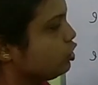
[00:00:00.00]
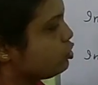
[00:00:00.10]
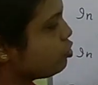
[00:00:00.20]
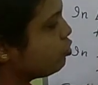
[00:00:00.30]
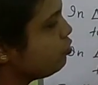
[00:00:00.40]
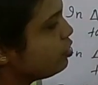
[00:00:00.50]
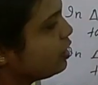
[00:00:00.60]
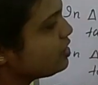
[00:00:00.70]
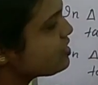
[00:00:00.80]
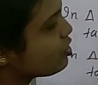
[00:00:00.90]
So
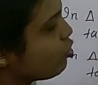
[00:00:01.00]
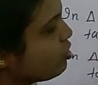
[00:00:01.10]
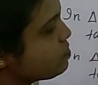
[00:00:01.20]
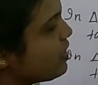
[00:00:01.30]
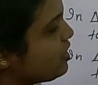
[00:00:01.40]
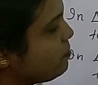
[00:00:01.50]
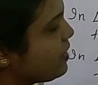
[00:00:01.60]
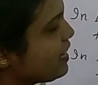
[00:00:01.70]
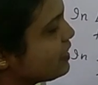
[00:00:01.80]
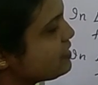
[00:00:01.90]
just cross
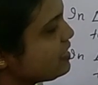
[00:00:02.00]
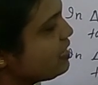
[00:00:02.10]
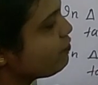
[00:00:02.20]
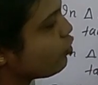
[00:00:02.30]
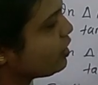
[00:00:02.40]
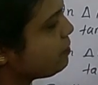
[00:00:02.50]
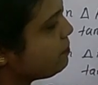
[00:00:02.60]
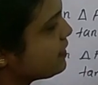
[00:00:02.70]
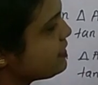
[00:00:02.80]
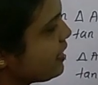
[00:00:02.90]
multiply and see, 40
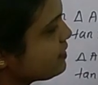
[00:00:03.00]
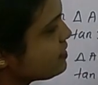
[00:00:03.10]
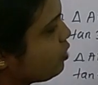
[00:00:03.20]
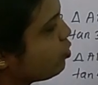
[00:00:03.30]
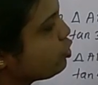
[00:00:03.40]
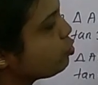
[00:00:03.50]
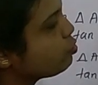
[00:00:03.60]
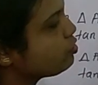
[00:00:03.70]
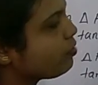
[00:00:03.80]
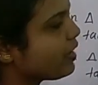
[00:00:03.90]
plus X equal to
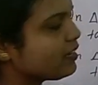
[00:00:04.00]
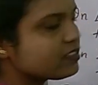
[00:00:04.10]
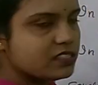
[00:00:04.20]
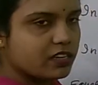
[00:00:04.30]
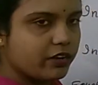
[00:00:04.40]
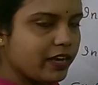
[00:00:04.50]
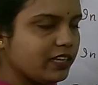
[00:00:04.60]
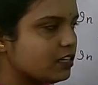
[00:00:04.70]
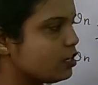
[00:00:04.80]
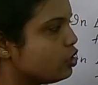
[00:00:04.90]
root 3X,
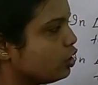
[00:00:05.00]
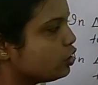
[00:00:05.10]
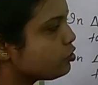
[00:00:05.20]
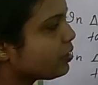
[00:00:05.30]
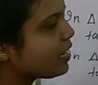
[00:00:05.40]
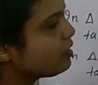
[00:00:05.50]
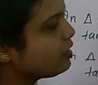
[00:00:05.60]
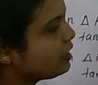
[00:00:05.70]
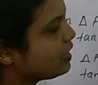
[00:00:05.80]
right? So you can